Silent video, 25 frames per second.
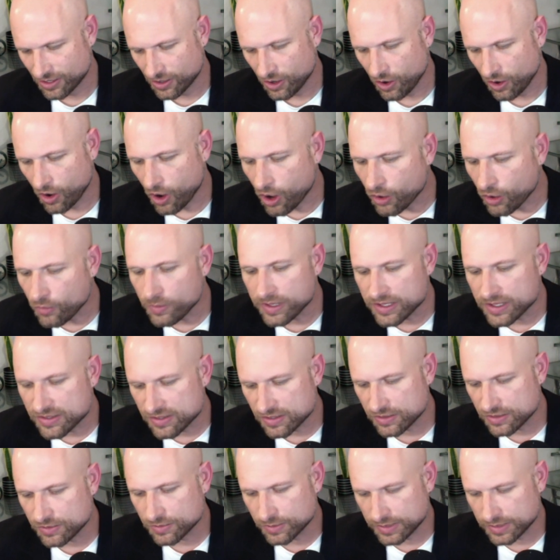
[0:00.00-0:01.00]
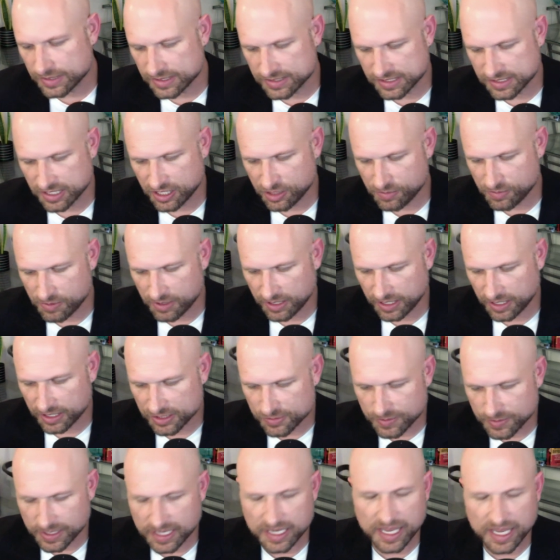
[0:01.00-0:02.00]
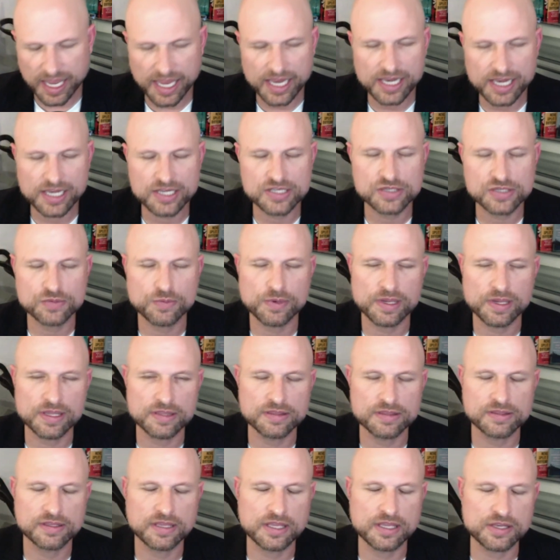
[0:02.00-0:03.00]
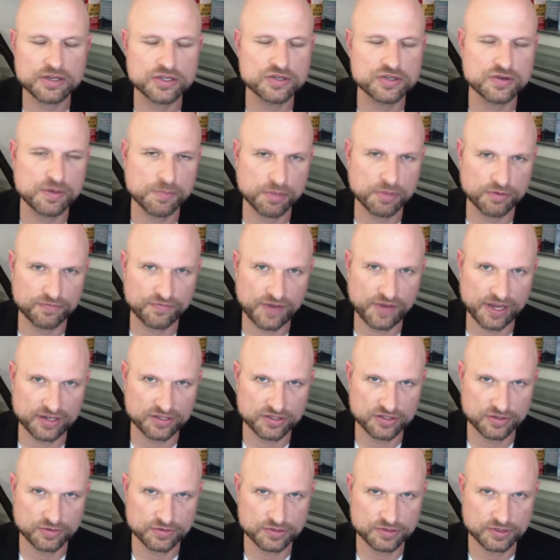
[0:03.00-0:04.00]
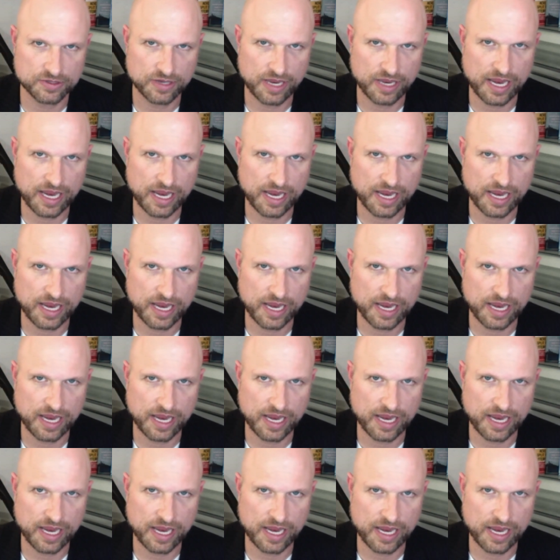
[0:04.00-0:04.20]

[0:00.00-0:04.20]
all we do in this community is we engage with industry professionals.